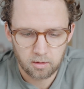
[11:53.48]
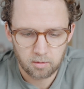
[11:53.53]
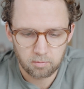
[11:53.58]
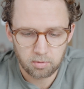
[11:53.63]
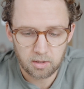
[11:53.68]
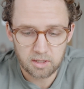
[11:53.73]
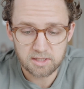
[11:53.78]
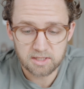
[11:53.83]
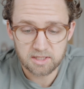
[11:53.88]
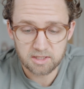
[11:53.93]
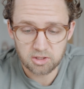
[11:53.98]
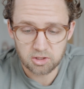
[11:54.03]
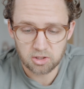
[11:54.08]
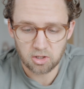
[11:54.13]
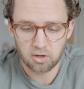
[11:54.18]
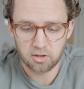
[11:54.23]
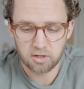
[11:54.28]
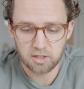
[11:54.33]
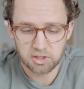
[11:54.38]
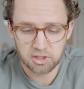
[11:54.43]
Ballistics
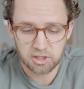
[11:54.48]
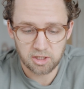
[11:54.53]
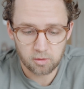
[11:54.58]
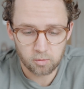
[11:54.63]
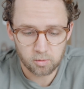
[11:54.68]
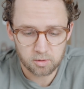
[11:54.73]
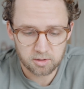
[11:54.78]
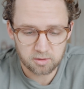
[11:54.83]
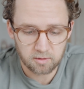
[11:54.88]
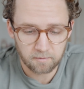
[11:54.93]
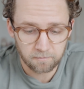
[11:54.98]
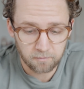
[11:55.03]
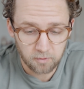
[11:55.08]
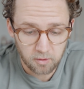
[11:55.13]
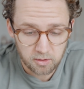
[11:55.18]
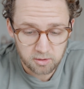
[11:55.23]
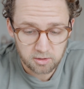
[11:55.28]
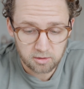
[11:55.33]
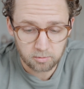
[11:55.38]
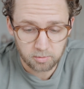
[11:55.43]
showed that she was the
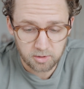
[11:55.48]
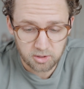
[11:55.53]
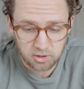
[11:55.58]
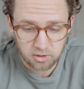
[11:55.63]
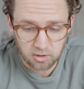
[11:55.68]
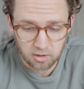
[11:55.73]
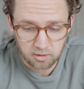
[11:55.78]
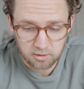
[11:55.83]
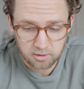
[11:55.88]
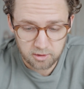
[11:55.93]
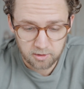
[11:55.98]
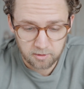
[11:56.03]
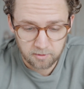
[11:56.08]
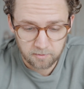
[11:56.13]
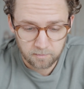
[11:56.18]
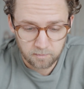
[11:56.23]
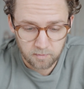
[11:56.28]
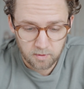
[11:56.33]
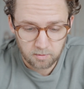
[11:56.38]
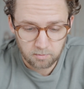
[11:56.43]
first to be shot,
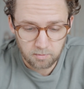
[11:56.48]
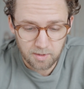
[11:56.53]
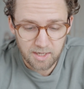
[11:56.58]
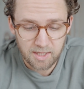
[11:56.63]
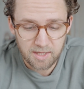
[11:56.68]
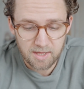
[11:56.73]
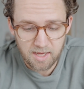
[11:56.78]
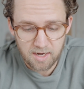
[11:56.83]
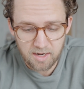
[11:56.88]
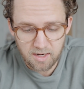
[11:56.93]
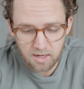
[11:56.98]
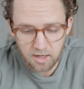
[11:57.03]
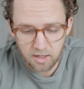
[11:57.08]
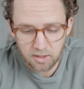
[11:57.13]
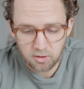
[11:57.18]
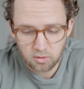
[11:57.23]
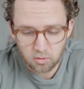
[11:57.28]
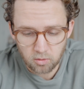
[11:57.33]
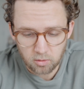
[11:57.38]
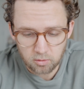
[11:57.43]
meaning their
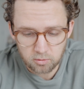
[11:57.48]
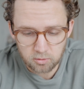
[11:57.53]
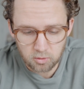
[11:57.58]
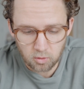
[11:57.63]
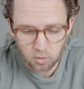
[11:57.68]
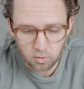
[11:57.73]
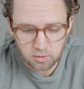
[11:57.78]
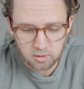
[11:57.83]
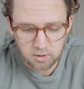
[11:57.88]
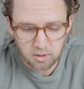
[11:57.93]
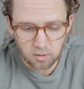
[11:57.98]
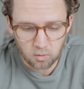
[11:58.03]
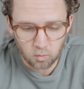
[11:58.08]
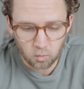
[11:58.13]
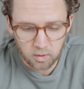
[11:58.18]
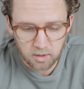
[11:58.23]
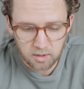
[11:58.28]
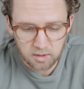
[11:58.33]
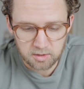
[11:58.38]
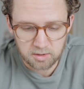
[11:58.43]
9-year-old daughter
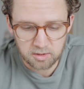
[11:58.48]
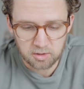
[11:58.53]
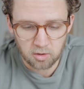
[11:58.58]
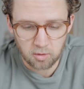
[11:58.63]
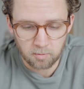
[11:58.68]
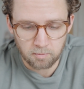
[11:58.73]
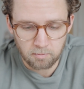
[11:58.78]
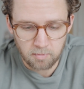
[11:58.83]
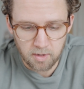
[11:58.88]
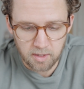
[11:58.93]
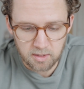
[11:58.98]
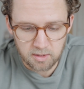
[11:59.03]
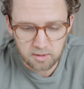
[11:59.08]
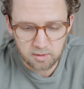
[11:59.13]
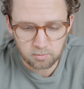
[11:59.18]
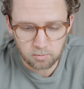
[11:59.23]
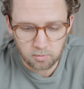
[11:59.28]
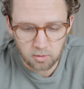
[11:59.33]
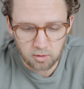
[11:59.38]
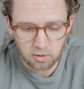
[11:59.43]
witnessed her mother's
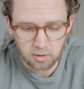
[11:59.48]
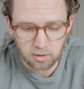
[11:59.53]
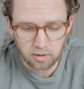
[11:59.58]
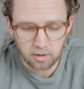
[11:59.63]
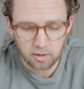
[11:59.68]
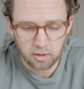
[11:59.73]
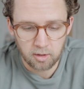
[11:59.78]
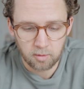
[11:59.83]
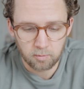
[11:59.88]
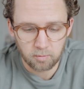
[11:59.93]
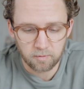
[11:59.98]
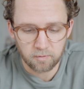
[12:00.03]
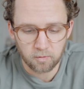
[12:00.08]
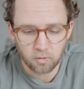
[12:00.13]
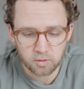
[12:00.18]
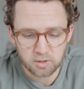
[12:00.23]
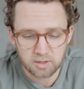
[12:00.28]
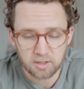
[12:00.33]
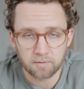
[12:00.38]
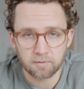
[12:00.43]
murder
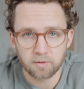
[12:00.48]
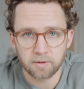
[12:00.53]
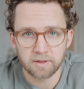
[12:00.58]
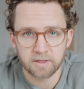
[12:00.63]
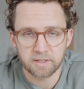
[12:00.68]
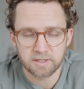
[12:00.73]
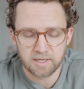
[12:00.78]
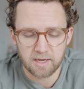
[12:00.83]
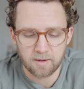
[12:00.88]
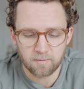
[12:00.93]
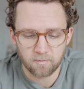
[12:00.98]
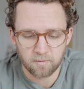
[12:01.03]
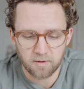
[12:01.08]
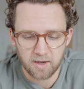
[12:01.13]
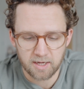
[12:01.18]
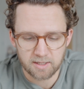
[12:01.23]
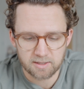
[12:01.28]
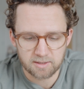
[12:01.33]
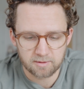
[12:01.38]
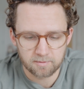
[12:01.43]
before suffering the same
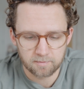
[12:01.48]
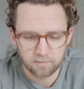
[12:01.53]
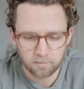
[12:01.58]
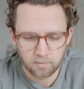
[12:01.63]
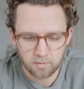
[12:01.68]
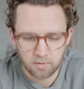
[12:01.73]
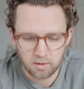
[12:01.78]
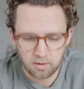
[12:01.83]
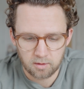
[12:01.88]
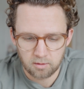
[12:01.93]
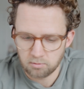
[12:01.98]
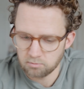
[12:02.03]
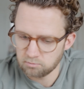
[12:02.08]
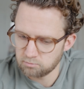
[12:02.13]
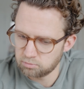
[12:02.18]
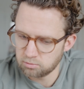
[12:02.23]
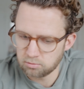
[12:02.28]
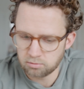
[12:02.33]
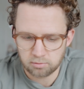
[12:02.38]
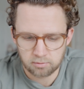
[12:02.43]
fate.
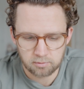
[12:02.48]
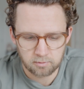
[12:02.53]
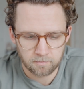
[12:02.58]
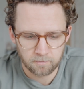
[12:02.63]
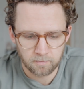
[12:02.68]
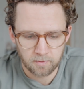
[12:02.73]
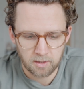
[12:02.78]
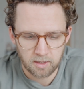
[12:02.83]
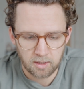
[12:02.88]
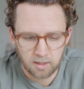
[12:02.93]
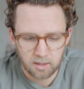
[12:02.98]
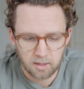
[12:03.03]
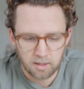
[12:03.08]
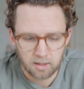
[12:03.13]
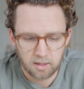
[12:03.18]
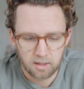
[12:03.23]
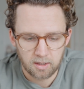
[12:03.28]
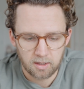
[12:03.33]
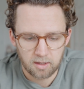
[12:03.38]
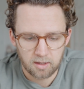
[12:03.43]
Oof.
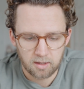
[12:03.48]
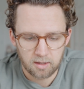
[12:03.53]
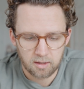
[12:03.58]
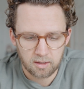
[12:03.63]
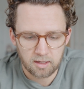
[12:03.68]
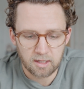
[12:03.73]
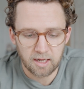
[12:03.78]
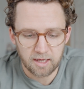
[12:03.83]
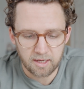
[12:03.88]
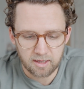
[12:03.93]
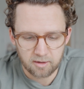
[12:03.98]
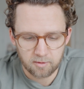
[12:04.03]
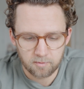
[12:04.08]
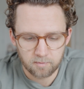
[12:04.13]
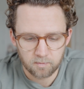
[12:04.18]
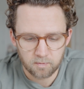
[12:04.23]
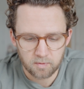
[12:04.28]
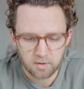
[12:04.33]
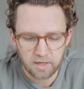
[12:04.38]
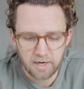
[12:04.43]
Click.
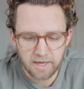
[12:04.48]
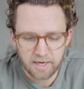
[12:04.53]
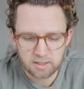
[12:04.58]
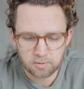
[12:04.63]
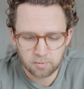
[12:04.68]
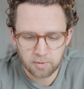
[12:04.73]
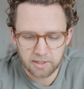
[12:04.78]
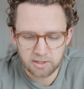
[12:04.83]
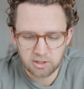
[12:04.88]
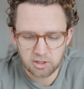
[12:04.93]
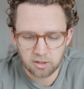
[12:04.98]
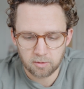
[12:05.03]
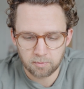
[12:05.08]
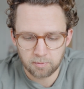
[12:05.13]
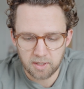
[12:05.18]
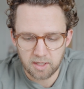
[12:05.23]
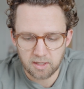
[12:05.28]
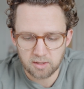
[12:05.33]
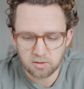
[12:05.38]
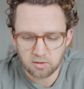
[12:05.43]
The next picture
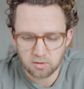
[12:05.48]
appears